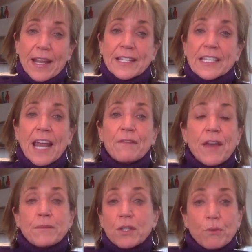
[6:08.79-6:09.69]
Instead of
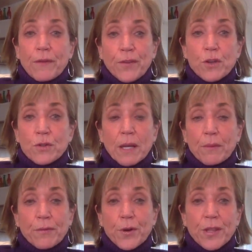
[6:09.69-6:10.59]
them just refusing
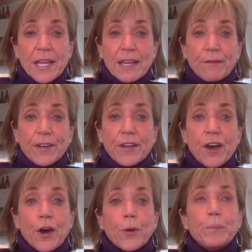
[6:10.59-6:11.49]
before they even
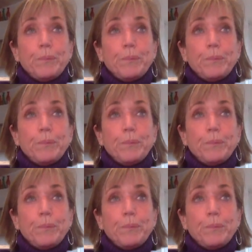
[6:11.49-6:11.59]
know,